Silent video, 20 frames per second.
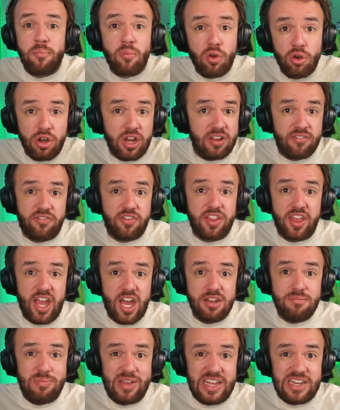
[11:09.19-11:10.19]
rooting for the
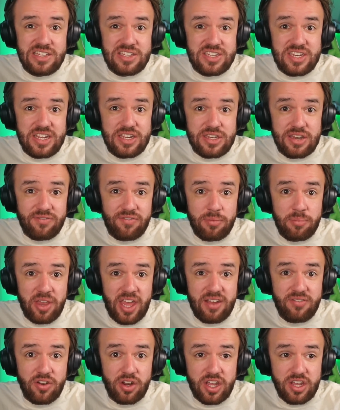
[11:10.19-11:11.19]
unbeaten season from
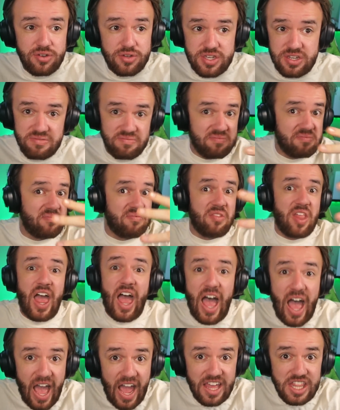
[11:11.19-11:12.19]
Leverkusen.
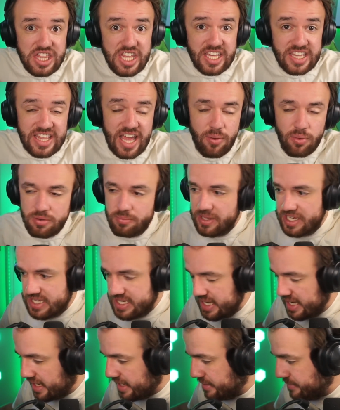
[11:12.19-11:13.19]
I think that would be
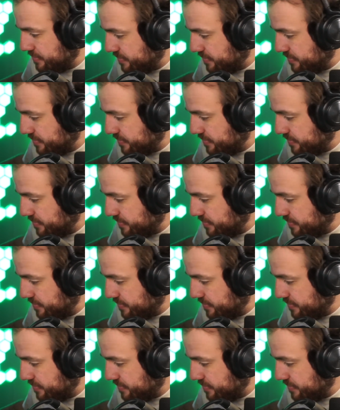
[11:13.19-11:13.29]
sick.